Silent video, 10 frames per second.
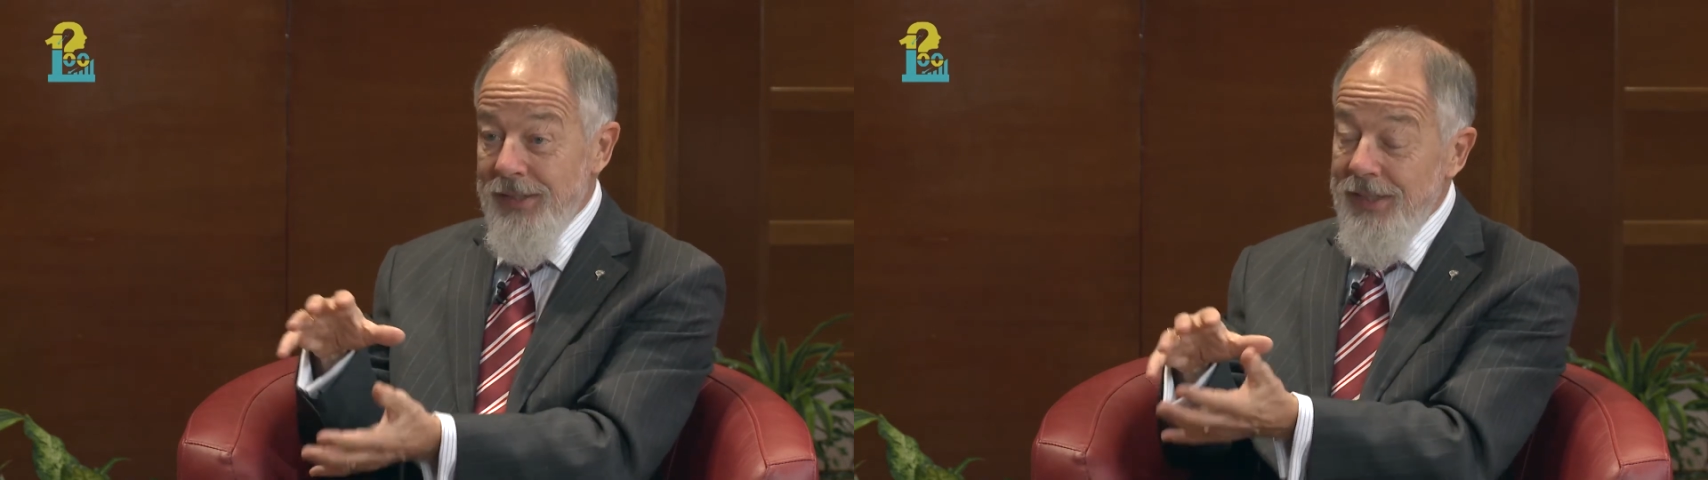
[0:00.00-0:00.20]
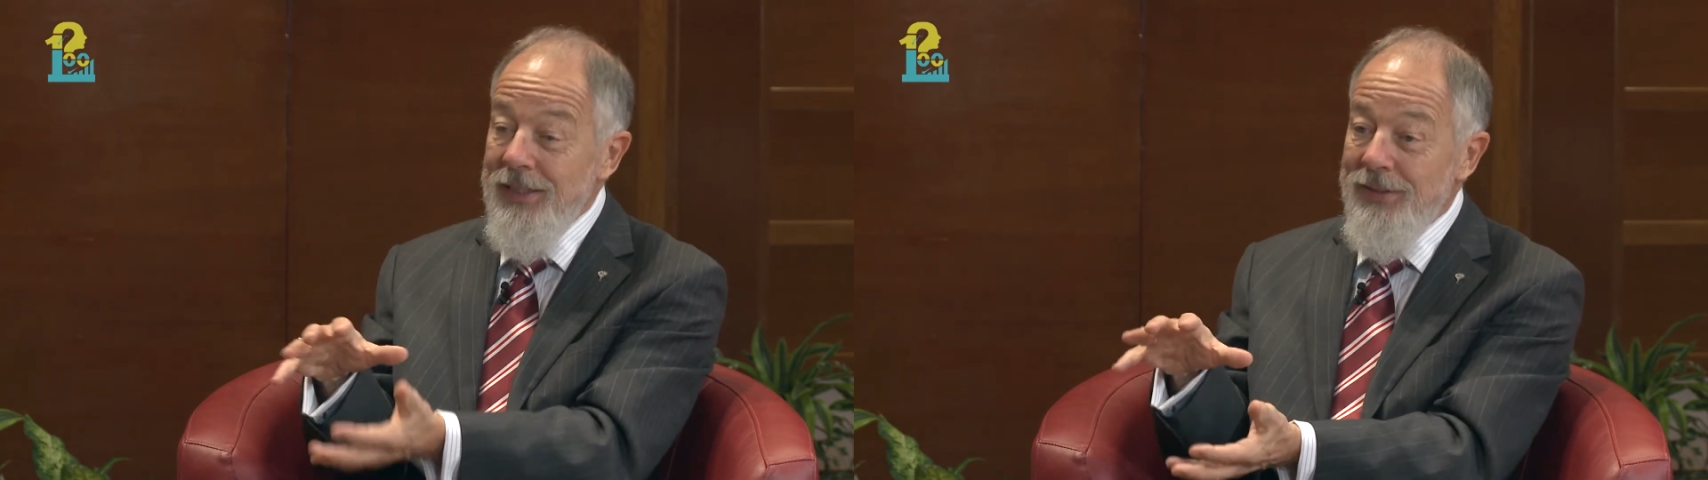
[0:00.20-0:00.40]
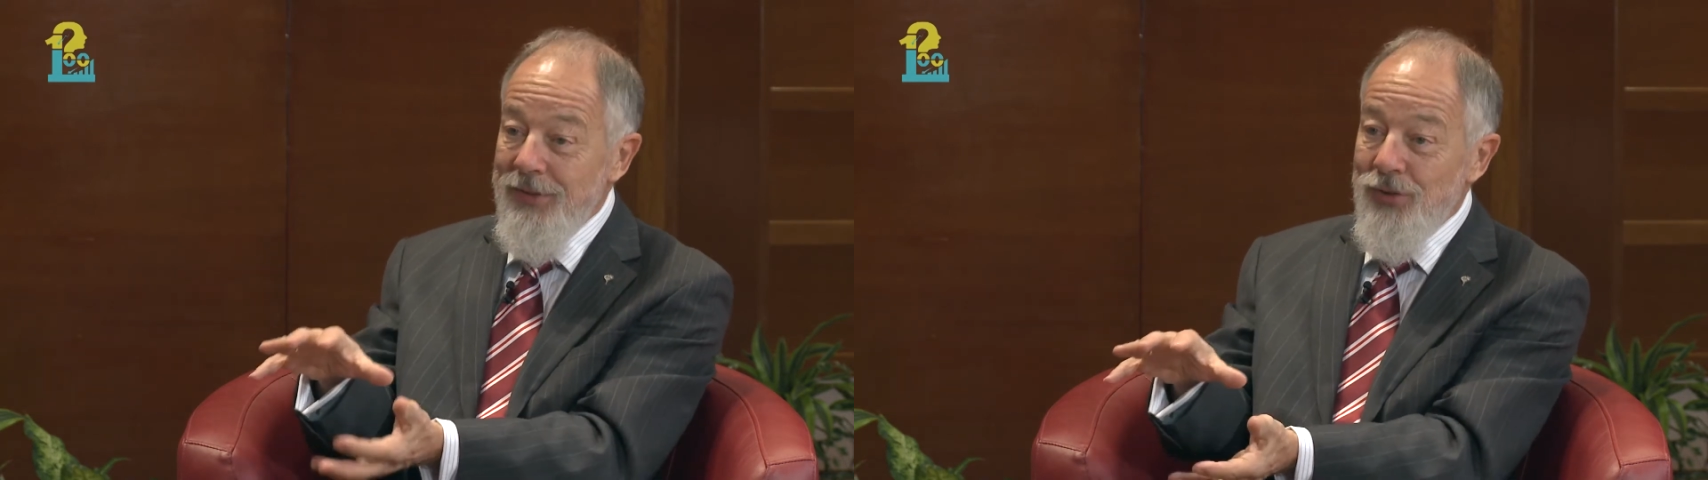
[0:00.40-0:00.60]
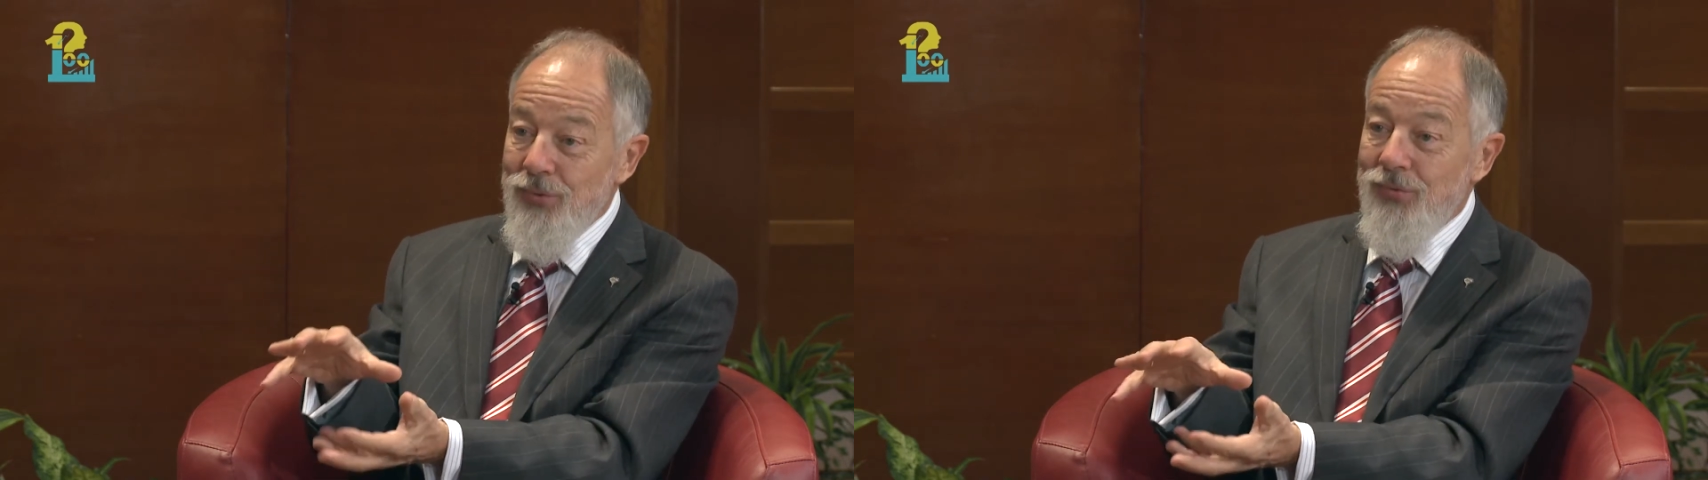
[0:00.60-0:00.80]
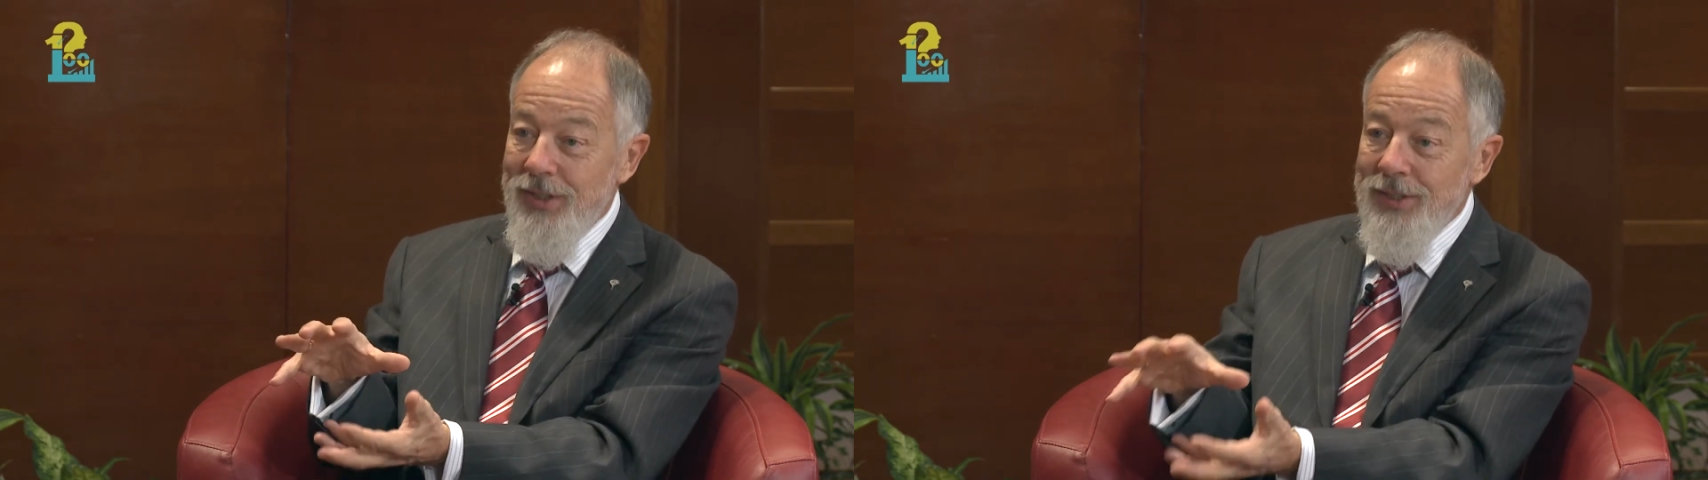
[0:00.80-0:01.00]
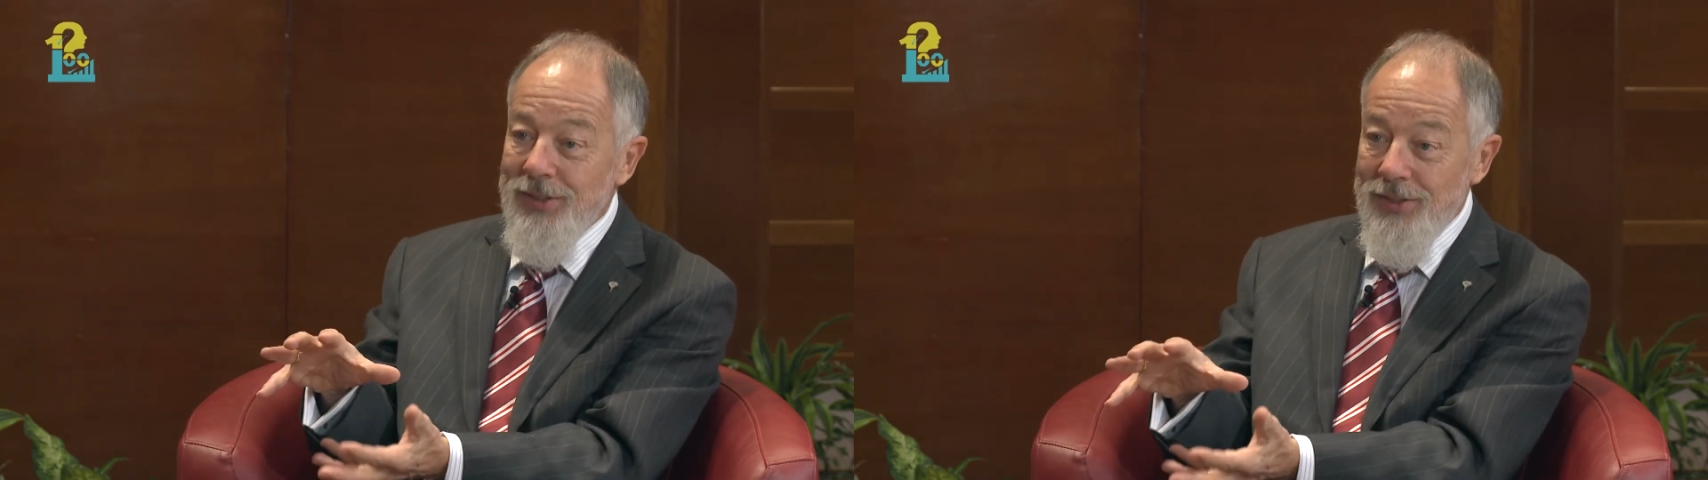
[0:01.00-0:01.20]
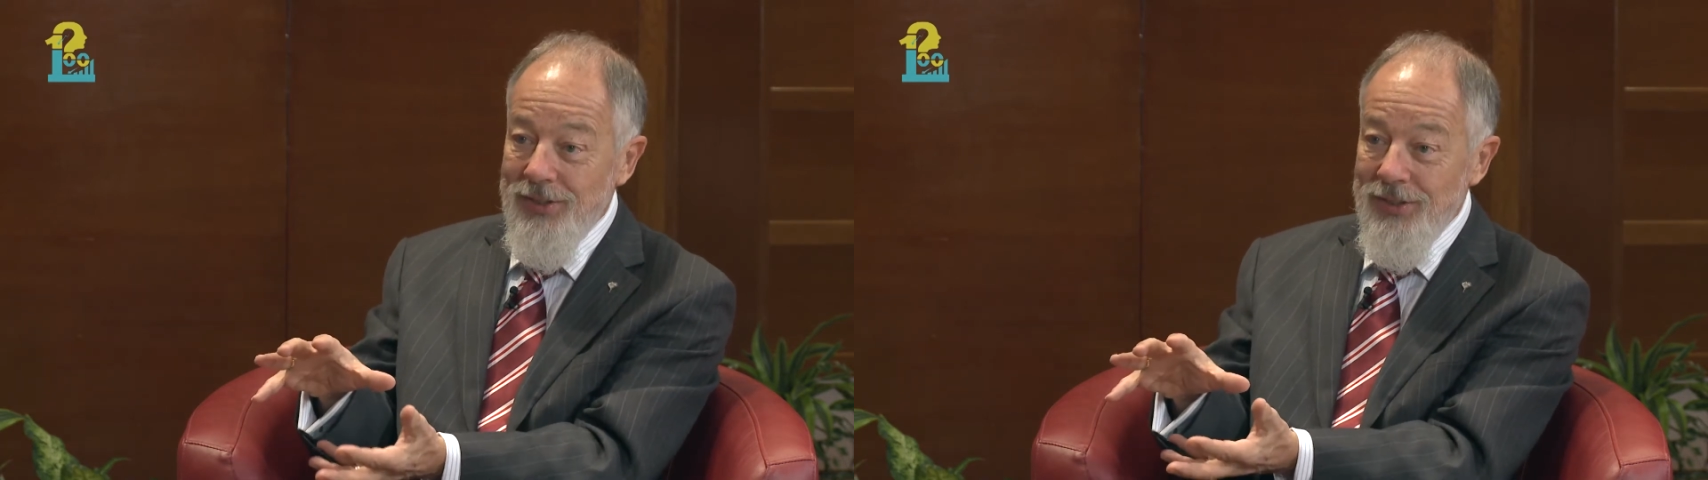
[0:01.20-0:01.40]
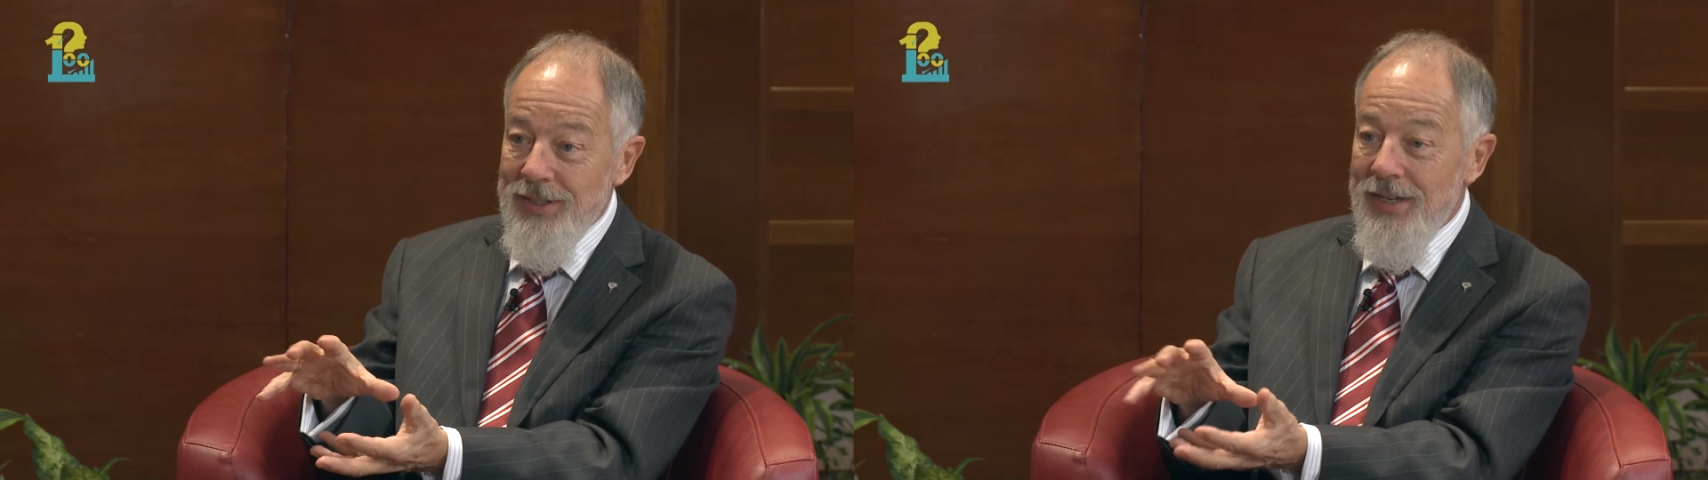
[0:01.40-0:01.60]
the individual risks,